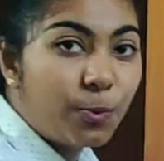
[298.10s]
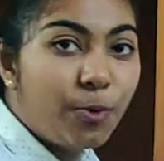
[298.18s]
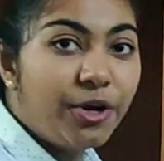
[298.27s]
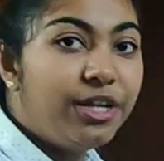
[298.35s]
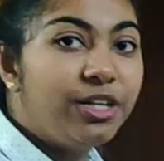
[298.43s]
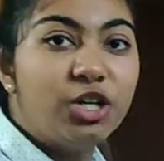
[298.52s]

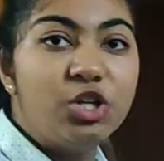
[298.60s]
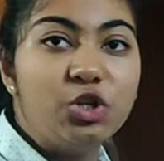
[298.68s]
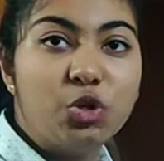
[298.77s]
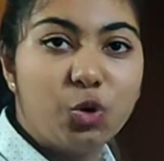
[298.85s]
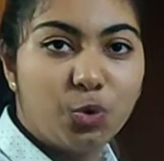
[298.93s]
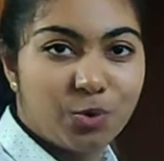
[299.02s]
point?
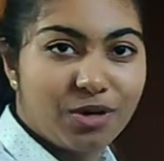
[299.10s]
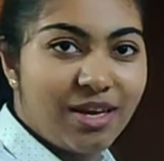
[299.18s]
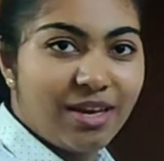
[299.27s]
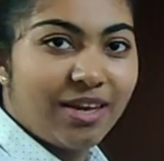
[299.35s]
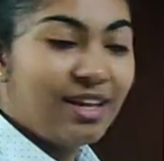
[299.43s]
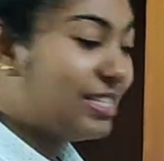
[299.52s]
No.
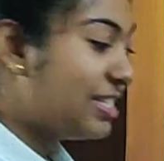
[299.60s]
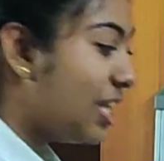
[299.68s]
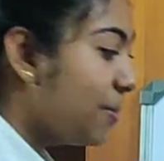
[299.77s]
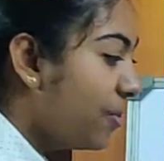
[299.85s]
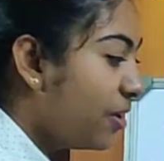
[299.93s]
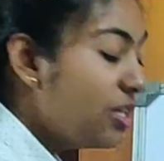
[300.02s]
its
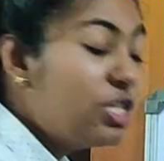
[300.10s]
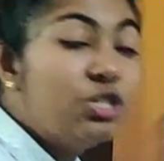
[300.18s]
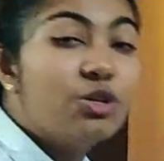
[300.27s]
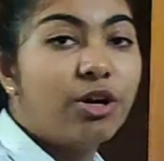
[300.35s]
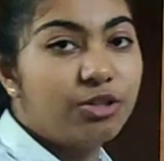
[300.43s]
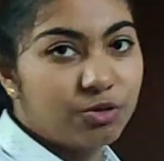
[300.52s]
neighbor is
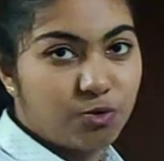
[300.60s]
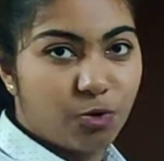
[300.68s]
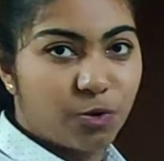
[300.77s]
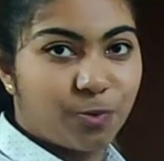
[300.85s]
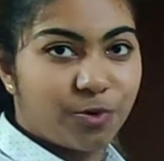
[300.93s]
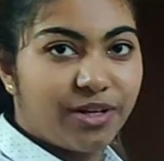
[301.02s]
not a
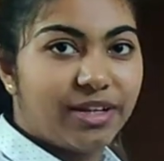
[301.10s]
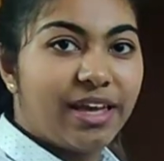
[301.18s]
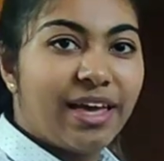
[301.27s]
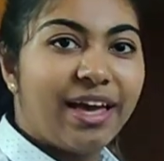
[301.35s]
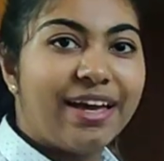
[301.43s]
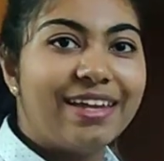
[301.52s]
core point,
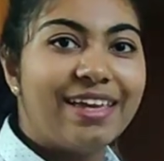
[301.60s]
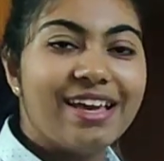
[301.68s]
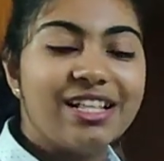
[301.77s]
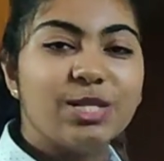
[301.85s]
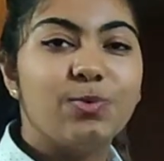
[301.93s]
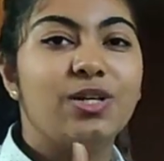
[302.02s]
and
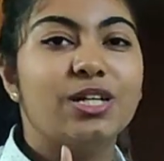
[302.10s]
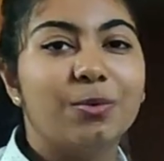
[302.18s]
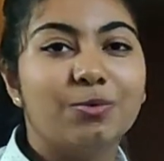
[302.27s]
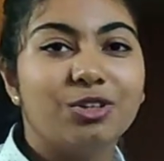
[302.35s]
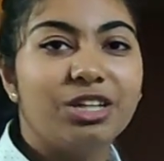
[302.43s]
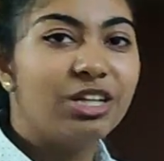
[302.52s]
hence we come to the